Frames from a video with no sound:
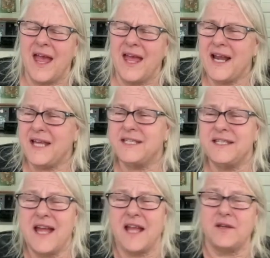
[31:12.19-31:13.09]
And I
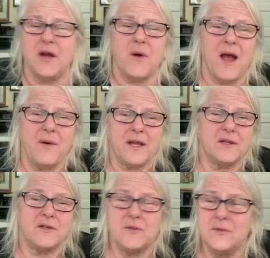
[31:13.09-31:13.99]
did not know how
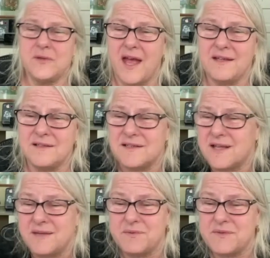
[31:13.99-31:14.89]
I could do that
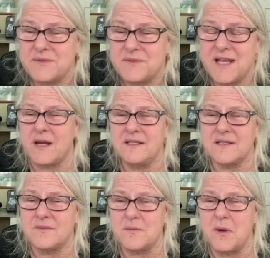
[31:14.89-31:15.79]
because I was not
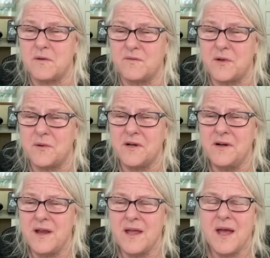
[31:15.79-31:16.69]
trained as a remote
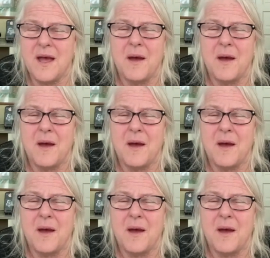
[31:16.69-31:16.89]
viewer.